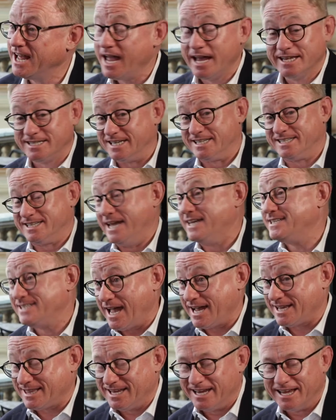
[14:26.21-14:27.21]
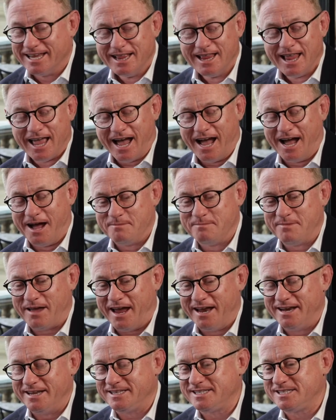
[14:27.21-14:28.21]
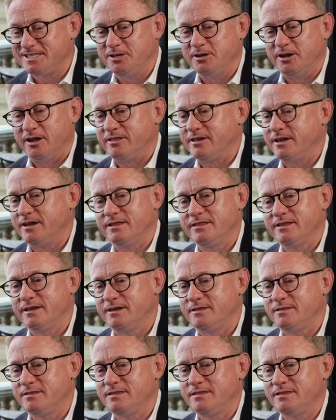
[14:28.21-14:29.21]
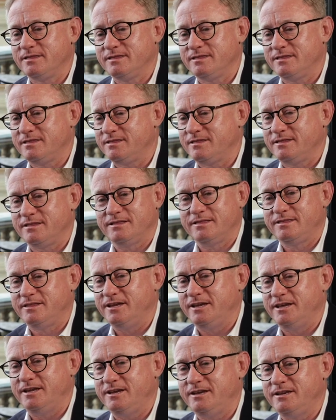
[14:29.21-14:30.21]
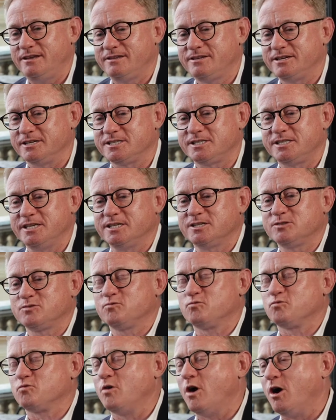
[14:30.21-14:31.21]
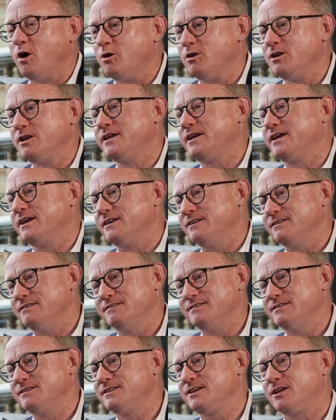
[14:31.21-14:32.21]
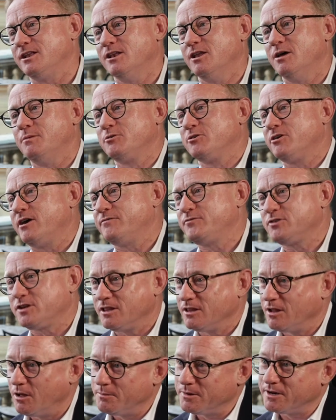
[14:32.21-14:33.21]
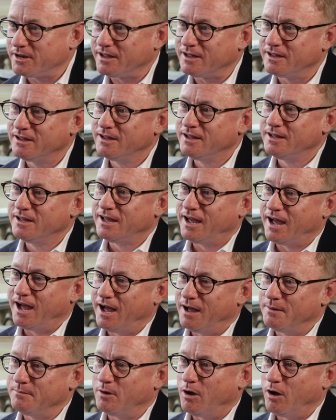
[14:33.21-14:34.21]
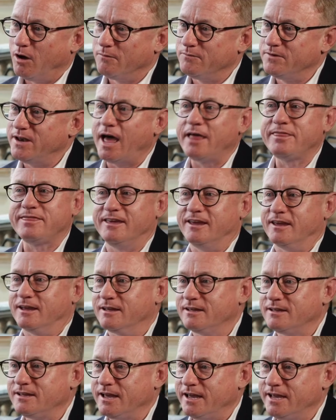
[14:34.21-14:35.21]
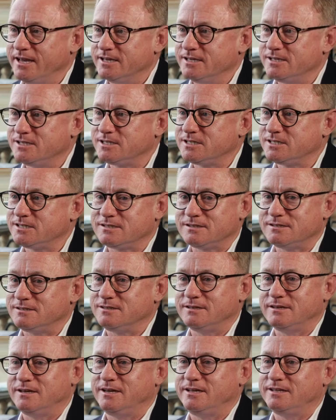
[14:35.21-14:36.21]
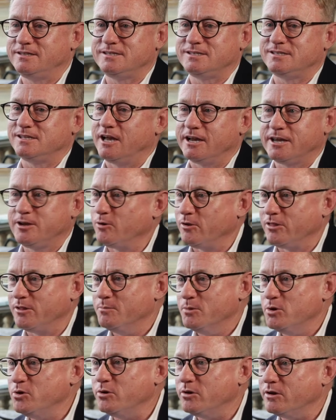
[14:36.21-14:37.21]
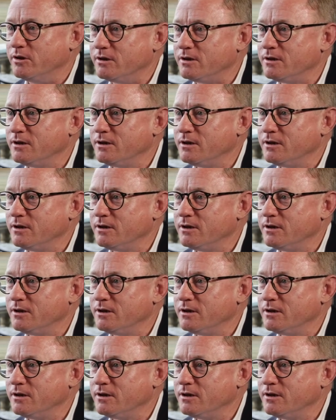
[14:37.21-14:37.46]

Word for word: it's ex exactly, um, and it's you know the the the just this rolling kilometre after kilometre um, of nothing is it's like you're on the moon.